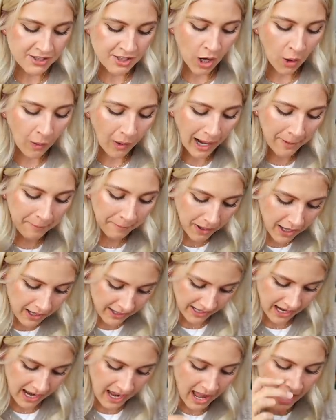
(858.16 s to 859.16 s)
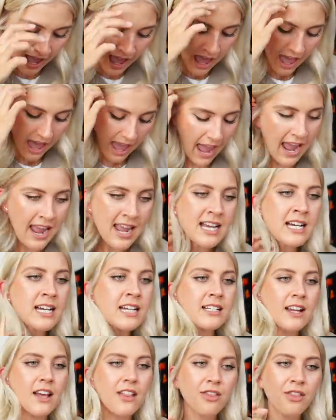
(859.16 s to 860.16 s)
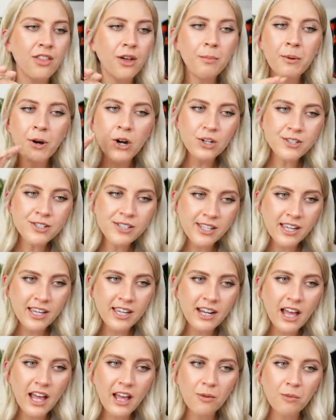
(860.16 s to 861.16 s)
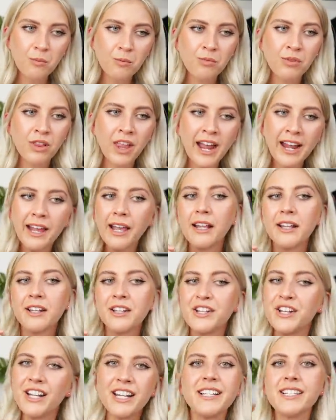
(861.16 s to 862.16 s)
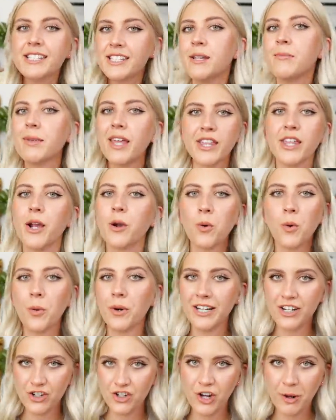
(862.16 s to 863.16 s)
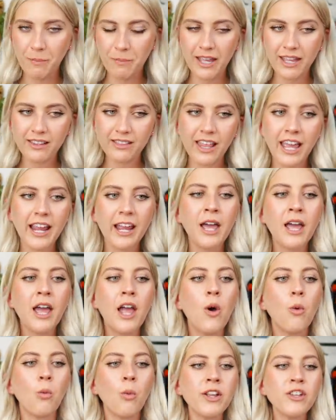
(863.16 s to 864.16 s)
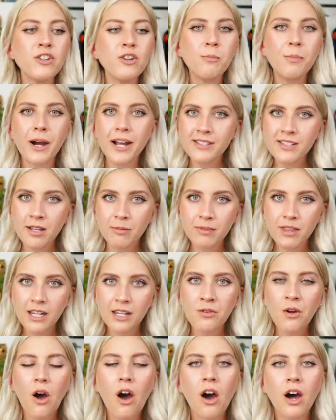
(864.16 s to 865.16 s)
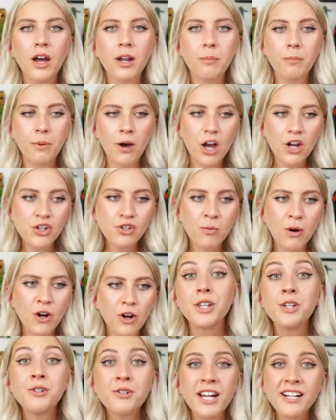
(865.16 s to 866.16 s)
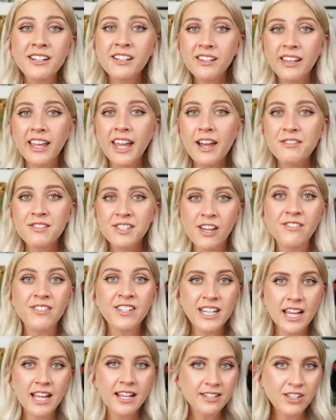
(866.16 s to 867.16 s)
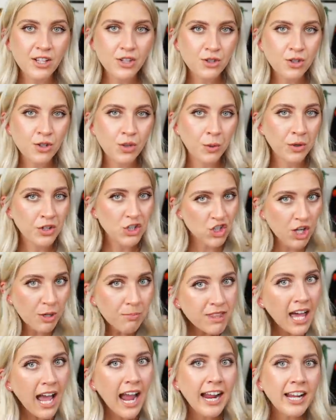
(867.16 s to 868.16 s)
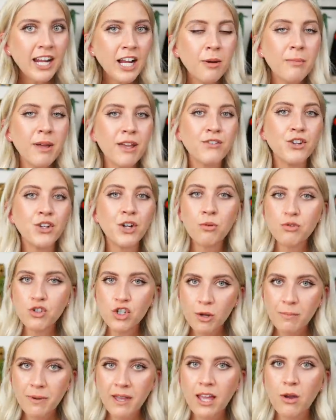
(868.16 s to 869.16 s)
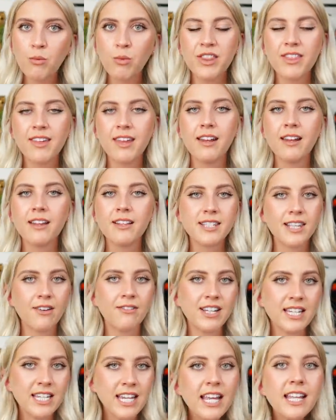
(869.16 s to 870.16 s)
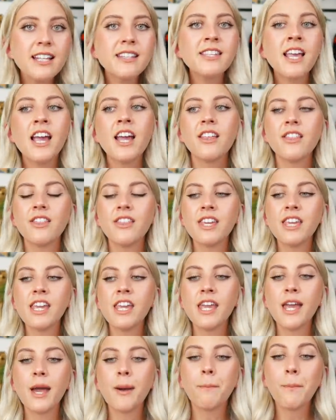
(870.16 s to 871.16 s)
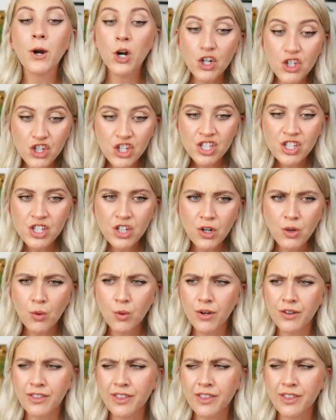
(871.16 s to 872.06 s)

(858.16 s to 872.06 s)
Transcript: so I bought it, and the person like didn't seem like they were going to ship it. Like when you buy something on Poshmark, you technically have 7 days to ship the item. If you don't ship it within 7 days, the purchaser or